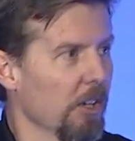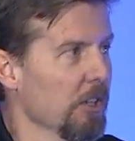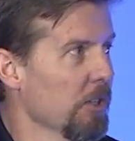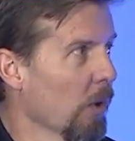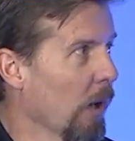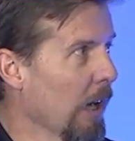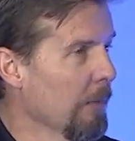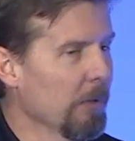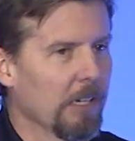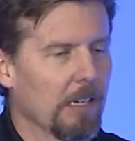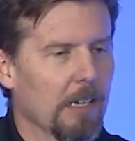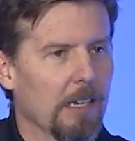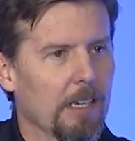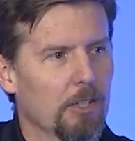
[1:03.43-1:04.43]
So I'm
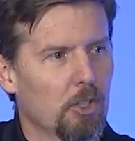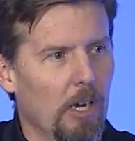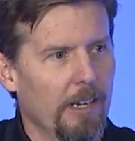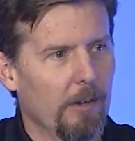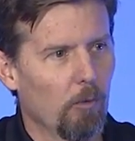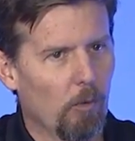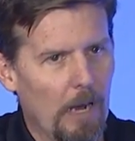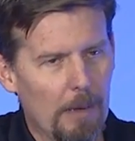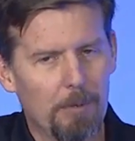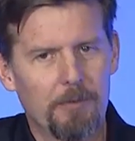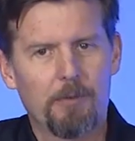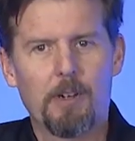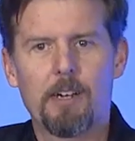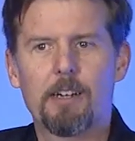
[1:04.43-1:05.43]
going to try and
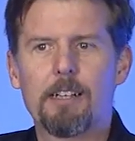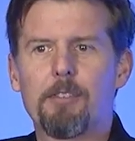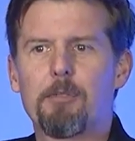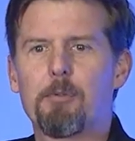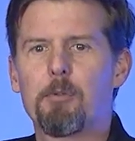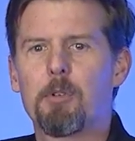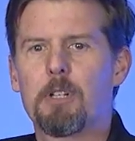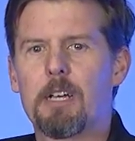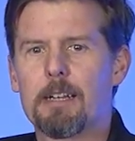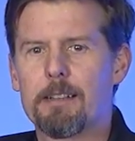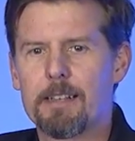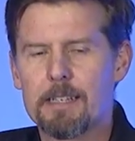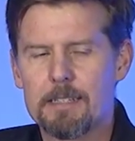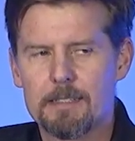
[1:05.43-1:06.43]
rapid fire get through a lot
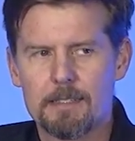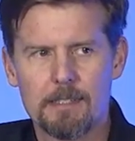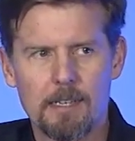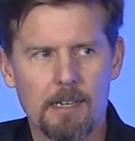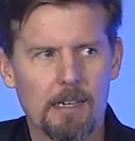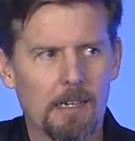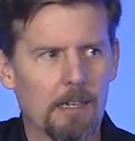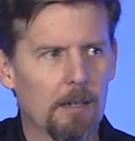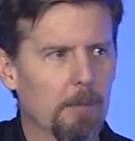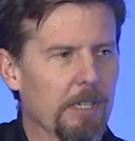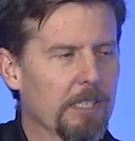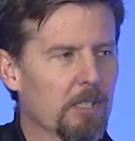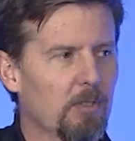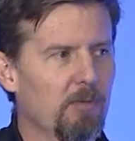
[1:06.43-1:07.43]
of these. Um,
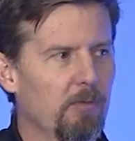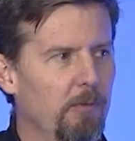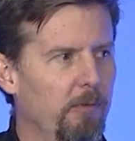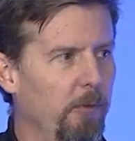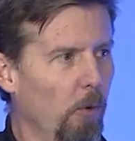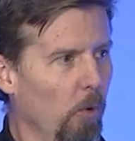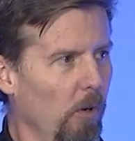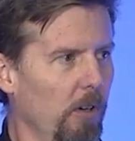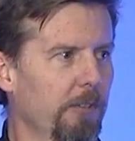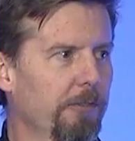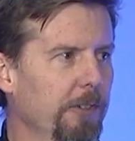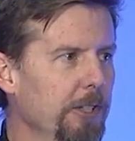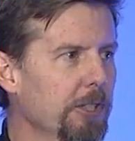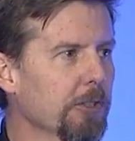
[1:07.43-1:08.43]
it's four
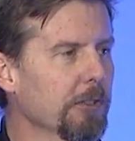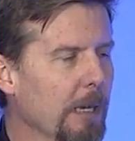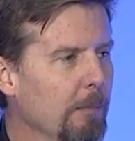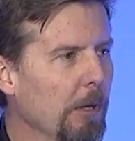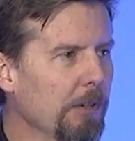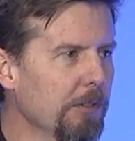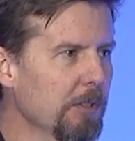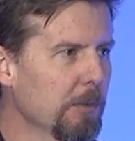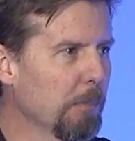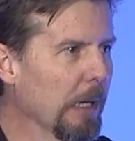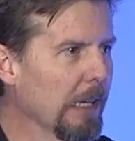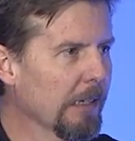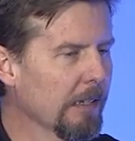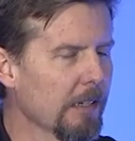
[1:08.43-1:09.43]
official demos,
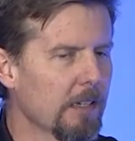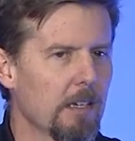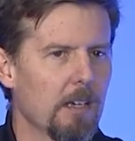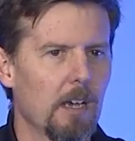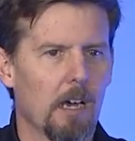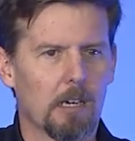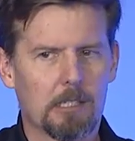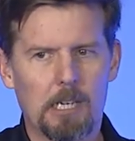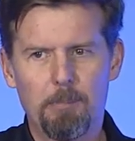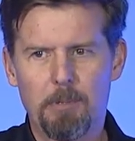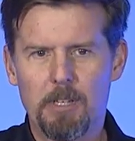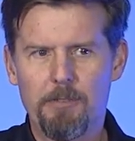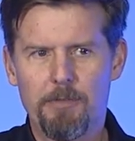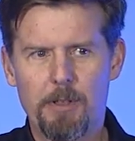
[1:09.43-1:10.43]
but a
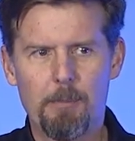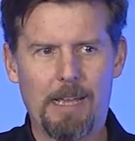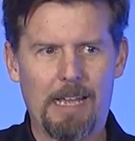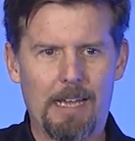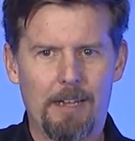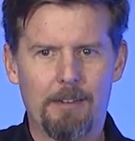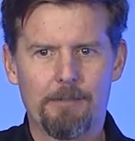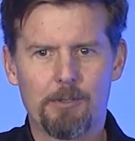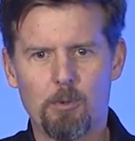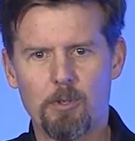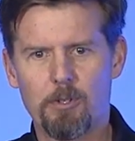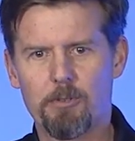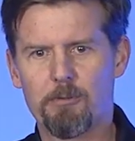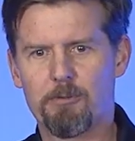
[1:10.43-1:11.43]
couple of them have
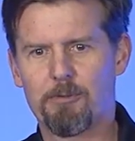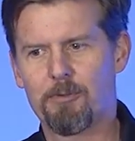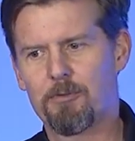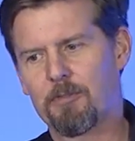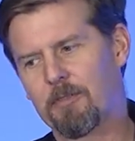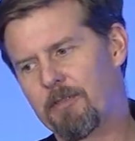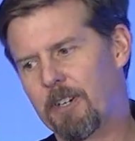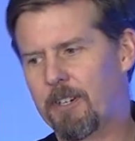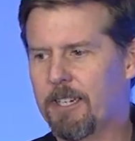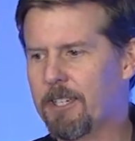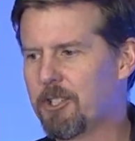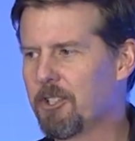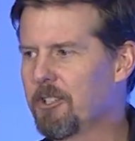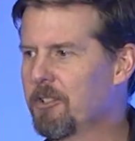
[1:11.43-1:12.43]
sort of
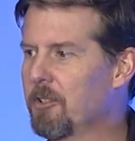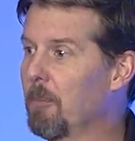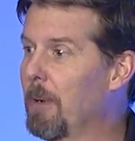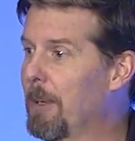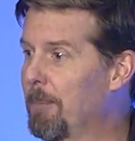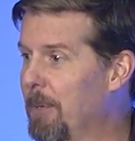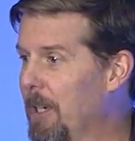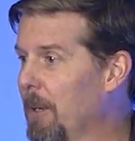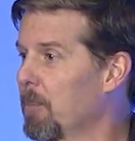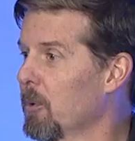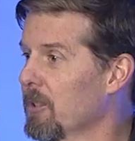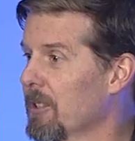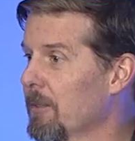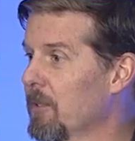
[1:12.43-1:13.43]
variations, so it might be
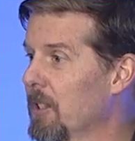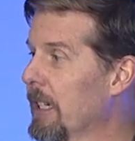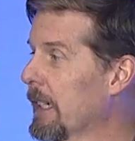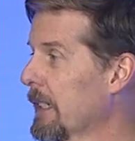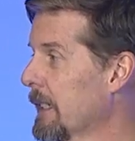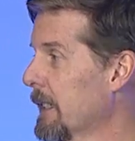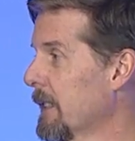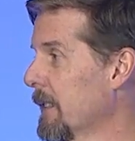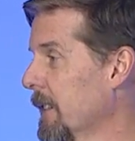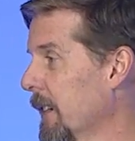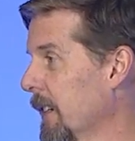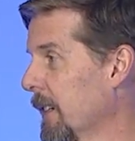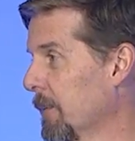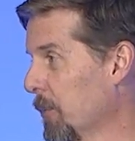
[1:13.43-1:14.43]
upwards of six.
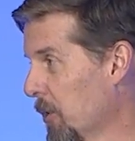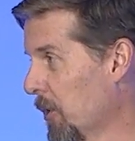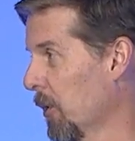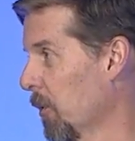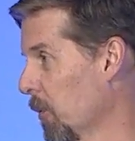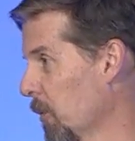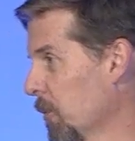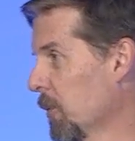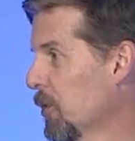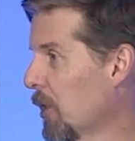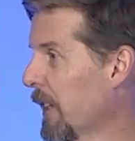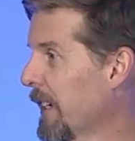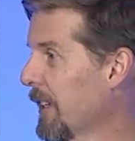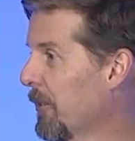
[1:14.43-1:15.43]
Um, so we'll, we'll,
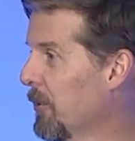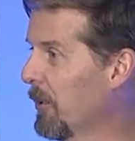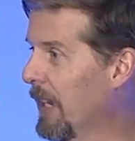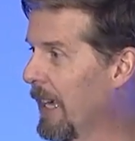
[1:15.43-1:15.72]
try and get through it.